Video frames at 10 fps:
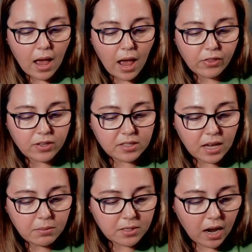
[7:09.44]
At the
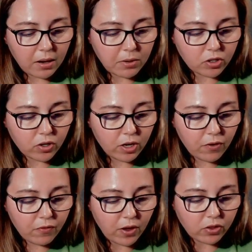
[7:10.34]
same time, Atreyu
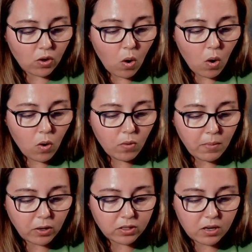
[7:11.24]
felt the whole
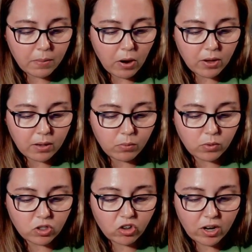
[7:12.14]
mountain about him was
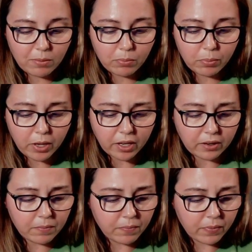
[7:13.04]
trembling.
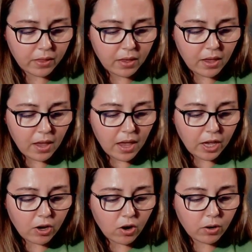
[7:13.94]

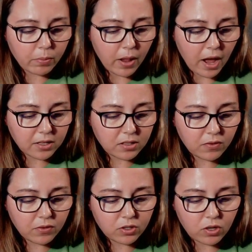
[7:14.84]
He heard blocks of
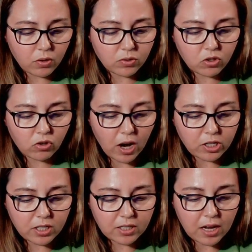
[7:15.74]
stones
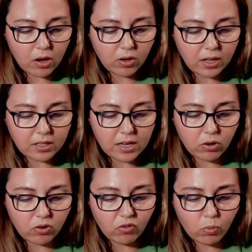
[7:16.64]
crashing down its
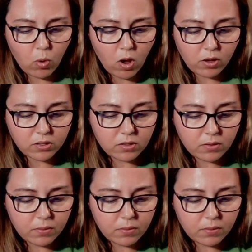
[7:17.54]
outer walls.